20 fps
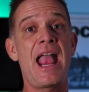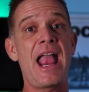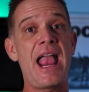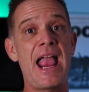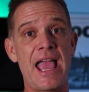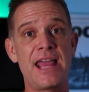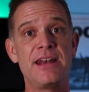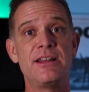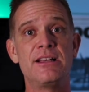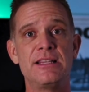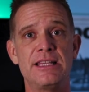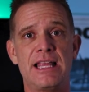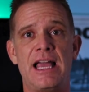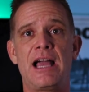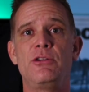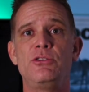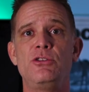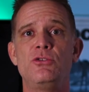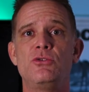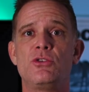and
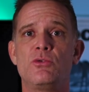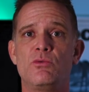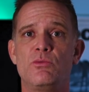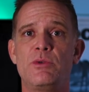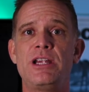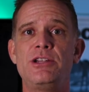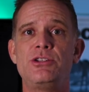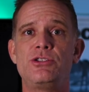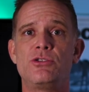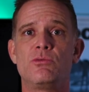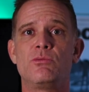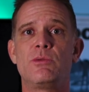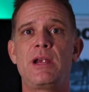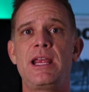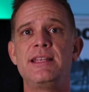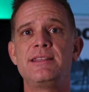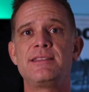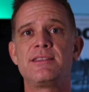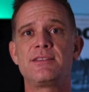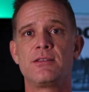allow you to raise your
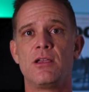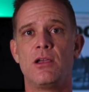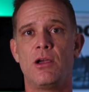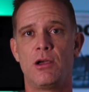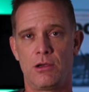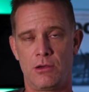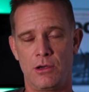rates